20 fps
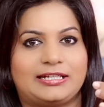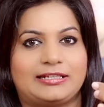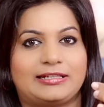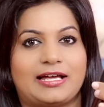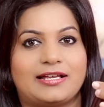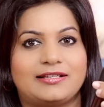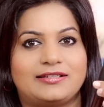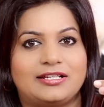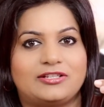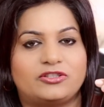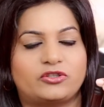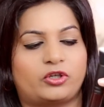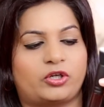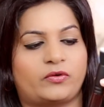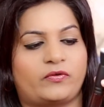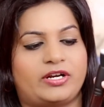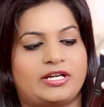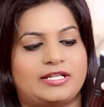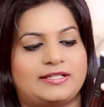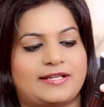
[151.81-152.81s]
classic sort
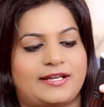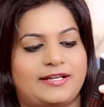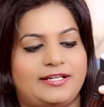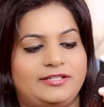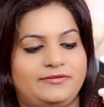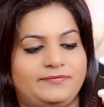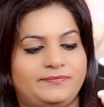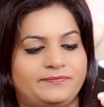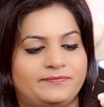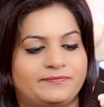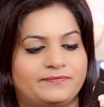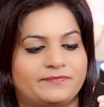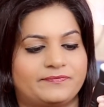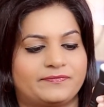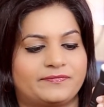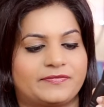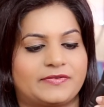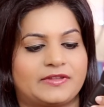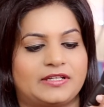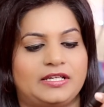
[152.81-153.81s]
of a design.
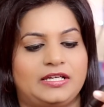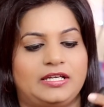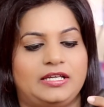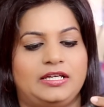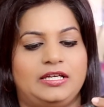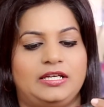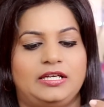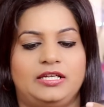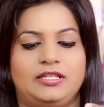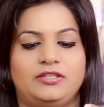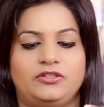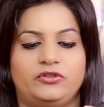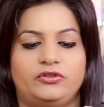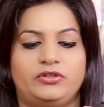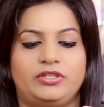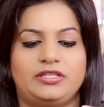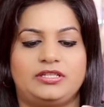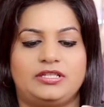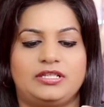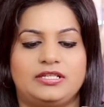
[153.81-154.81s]
So
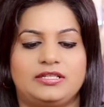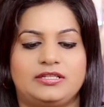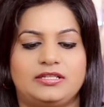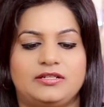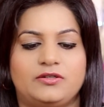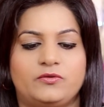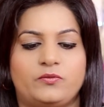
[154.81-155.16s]
this is the